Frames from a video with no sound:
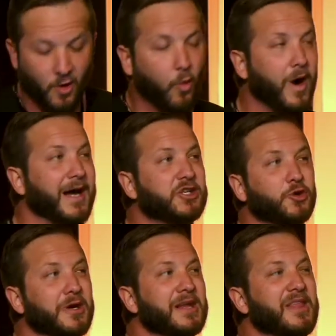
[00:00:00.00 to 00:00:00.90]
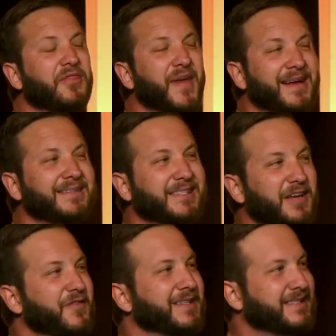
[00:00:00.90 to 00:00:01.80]
why during the
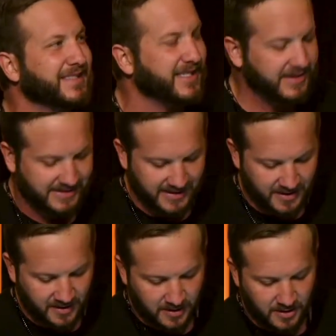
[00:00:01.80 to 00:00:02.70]
Thanksgiving season,